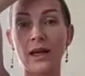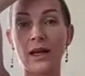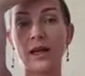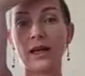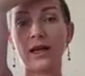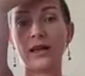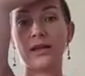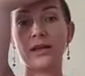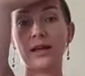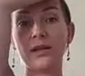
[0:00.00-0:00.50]

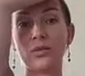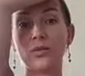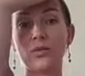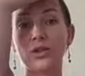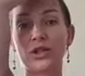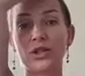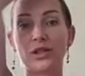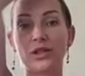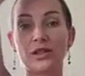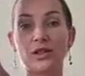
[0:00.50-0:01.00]
And then we
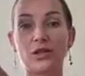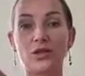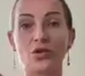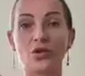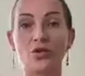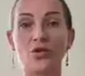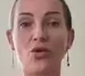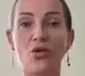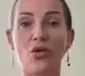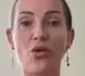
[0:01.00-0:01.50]
just
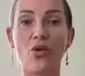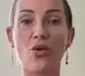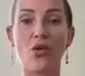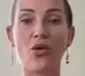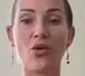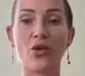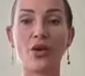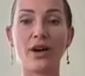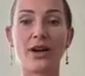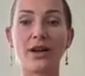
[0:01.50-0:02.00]

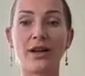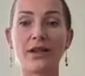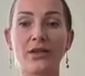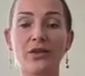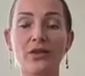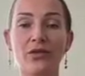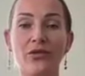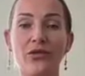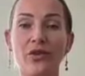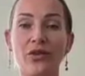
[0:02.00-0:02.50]
draw kind
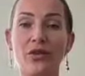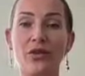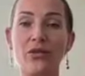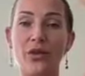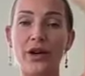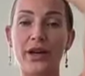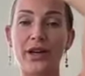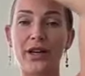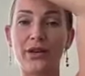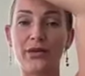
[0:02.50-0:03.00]
of
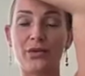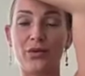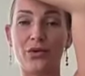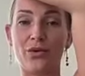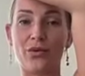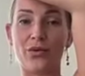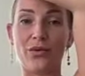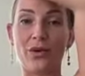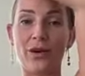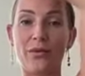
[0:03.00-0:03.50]

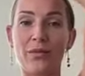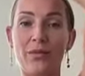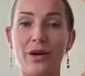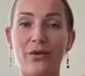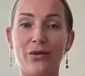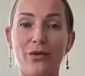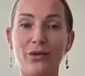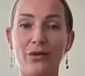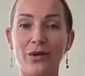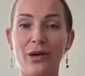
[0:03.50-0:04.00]
rainbow
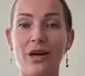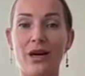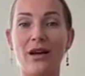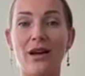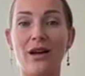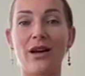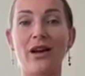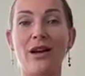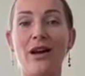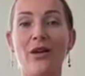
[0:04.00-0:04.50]
above
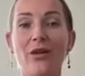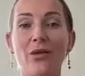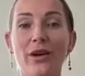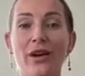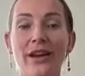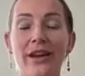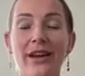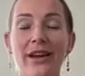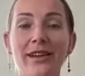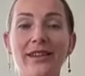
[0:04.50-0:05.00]
our
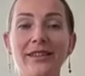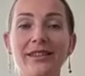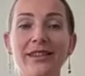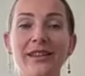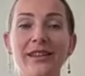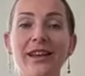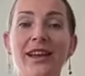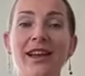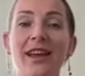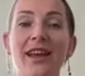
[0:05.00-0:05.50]
head
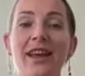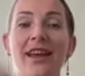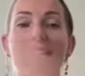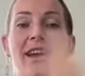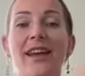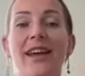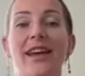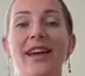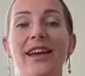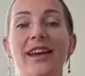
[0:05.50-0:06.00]

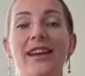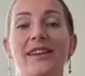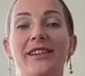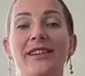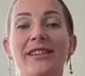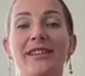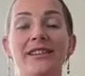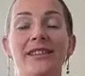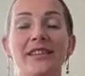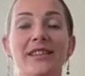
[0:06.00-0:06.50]

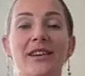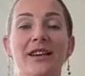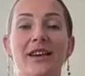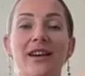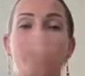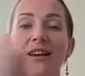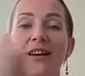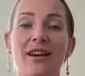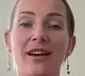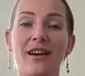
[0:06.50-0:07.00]
and
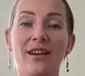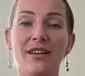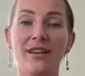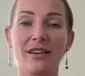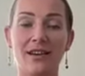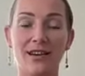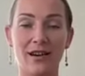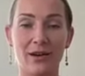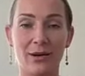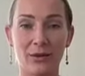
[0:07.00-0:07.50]

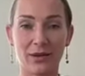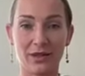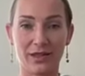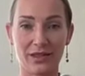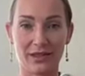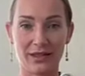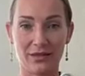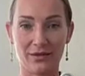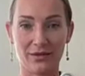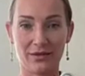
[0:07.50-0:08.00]
hug
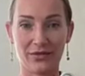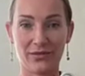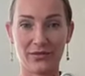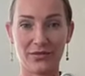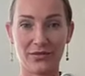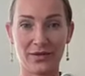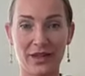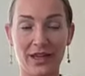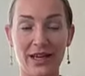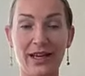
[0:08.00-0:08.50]
ourselves.
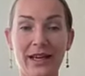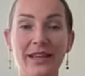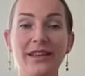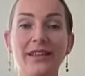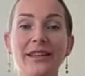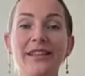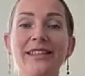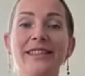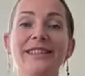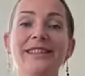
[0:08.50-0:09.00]

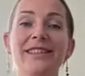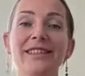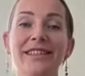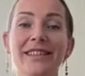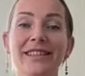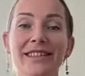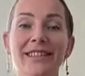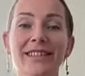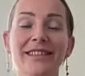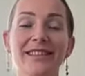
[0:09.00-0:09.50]
This
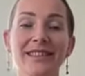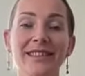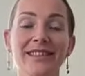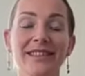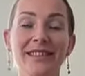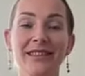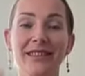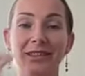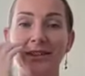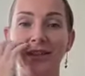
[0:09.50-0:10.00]
is
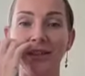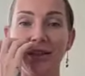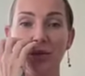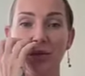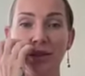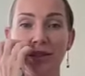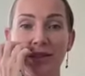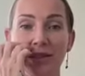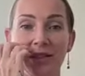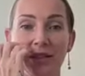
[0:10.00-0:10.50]
the
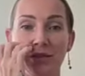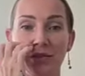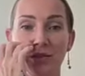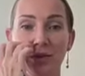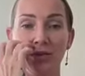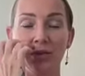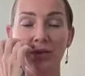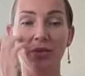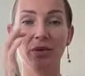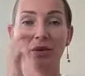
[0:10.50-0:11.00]
sequence that
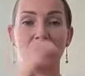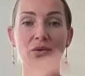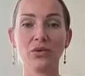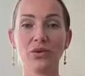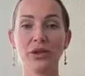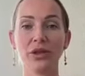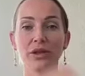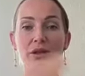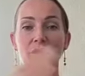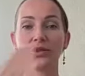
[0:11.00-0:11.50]
we will be
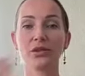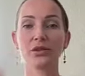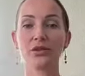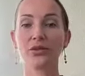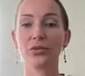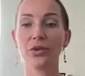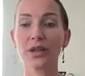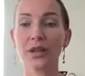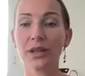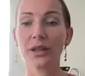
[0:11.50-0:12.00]
doing
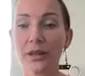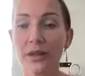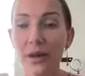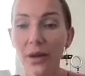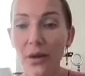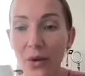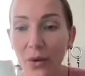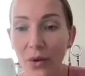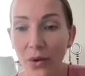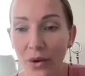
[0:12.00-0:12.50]
during the
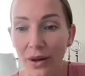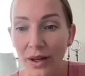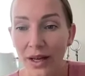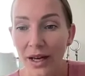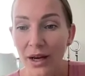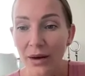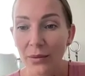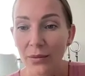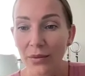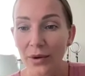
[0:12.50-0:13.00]
whole
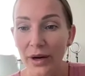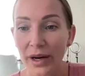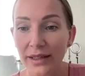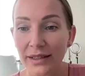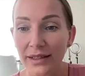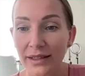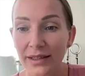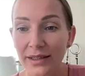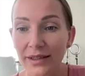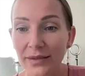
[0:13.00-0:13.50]

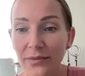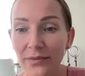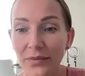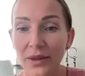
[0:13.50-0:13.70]
practice.